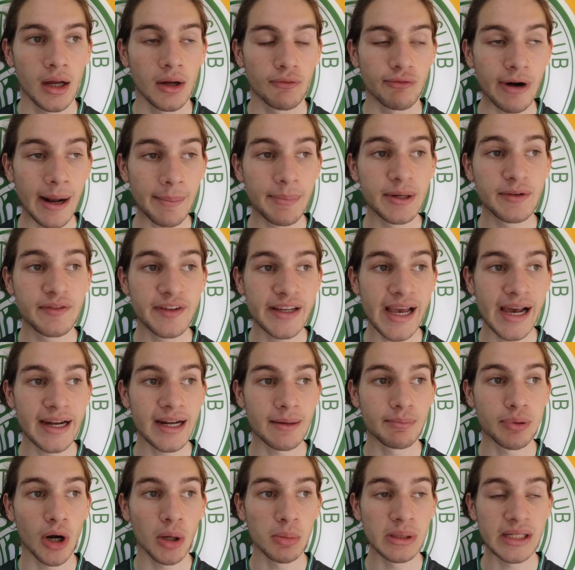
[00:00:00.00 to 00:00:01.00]
Rapid Vienna
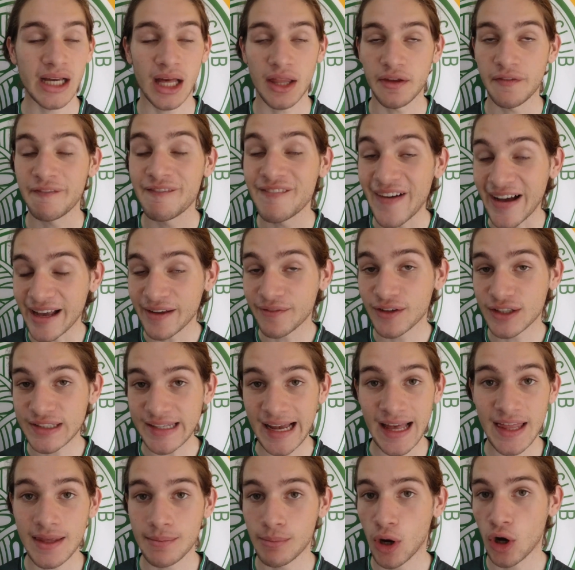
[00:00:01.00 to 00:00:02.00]
probably are the favourites
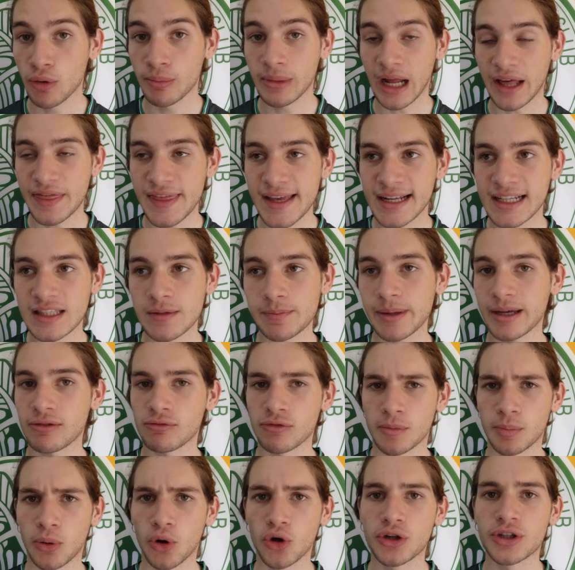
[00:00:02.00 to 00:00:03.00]
at the moment. I think it's being
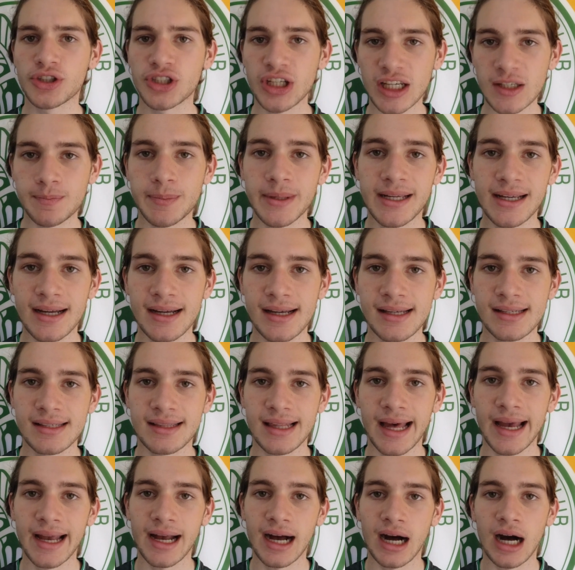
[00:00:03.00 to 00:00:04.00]
reported just because
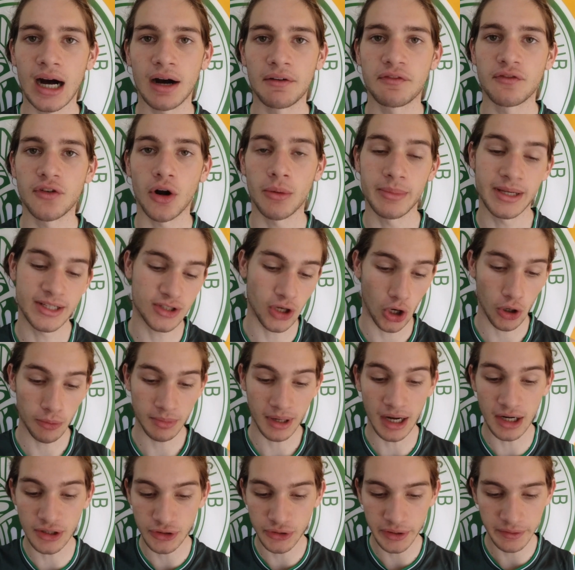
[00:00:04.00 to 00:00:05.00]
they are from his home
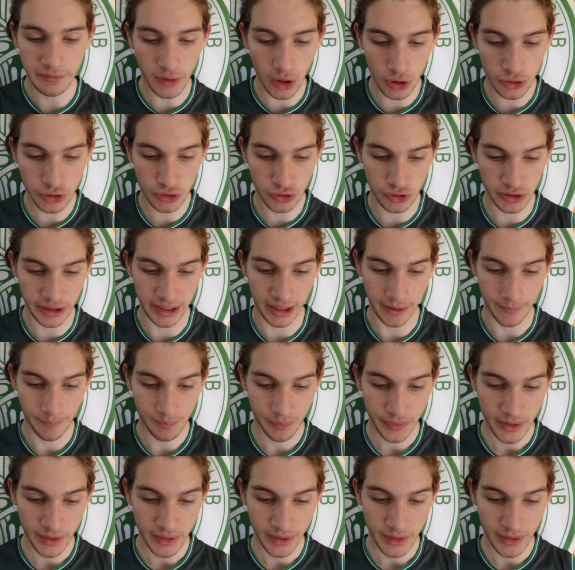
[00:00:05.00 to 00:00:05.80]
country of Austria.